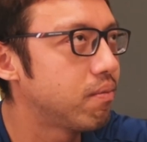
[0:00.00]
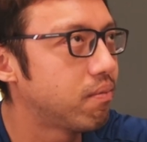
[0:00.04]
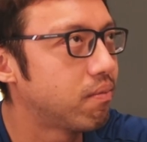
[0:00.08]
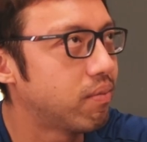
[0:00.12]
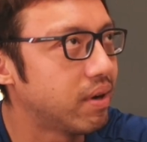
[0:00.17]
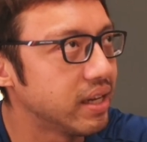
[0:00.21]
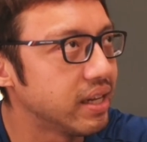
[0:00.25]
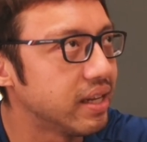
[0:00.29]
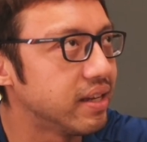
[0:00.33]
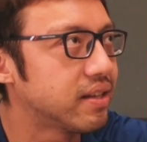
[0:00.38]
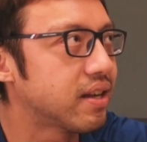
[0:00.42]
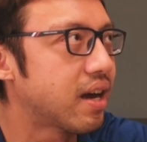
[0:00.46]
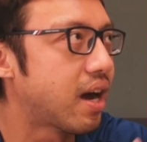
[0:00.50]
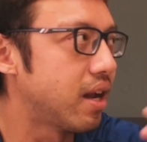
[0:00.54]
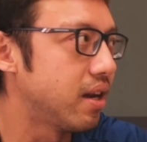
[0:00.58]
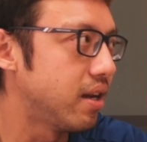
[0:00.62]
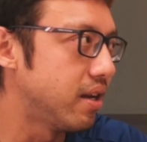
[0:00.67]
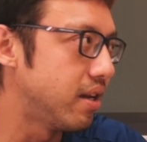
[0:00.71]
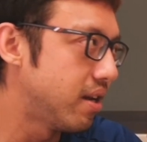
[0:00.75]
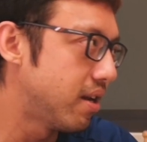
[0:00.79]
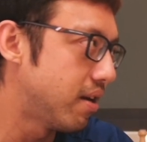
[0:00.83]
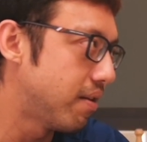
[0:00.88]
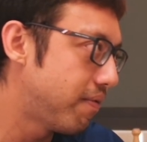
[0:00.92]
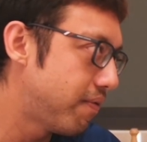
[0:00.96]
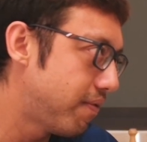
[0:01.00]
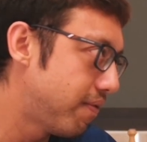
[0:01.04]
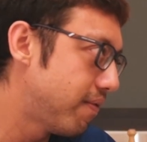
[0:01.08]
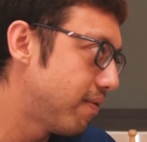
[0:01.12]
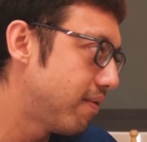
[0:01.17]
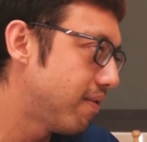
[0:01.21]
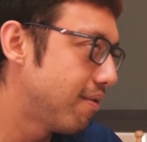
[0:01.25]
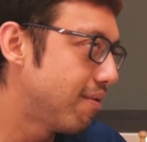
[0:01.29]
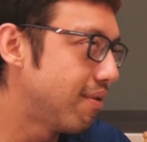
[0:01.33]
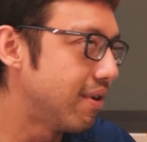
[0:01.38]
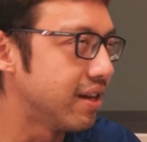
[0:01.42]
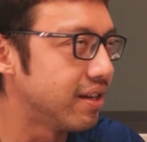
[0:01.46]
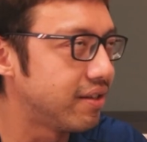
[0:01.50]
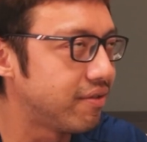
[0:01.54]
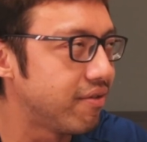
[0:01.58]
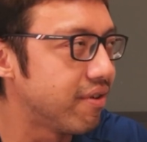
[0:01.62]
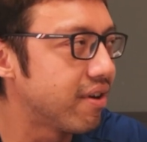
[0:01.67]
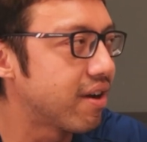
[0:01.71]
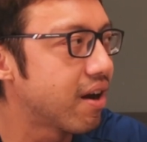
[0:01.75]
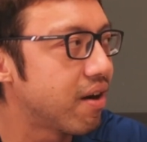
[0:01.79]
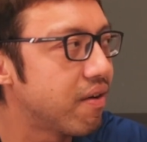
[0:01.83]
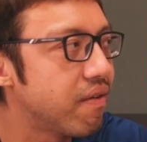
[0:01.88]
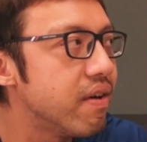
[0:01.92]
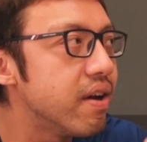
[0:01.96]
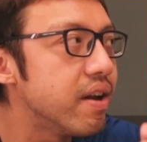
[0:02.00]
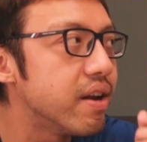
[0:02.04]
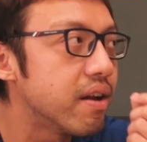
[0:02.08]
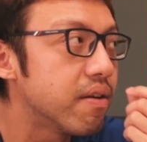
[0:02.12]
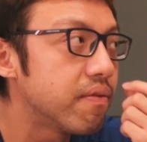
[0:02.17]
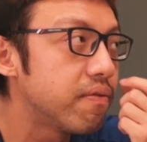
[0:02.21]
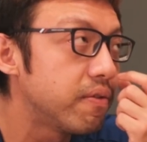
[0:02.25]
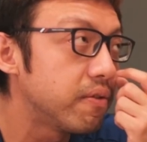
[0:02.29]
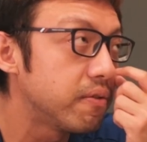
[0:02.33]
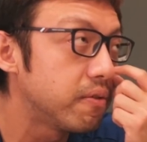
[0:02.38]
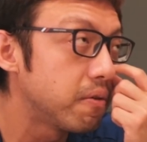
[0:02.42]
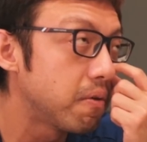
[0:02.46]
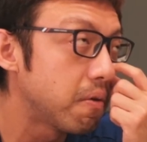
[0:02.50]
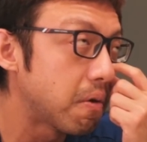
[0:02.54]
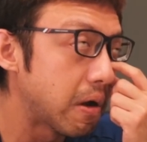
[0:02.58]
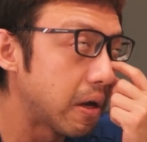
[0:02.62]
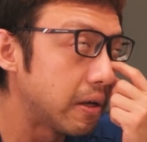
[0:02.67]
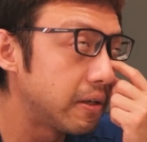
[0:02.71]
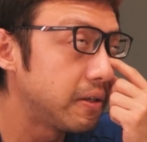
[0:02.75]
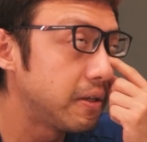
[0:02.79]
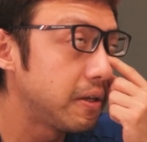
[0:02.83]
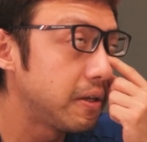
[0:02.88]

what is hard enough, what is recover enough. Also,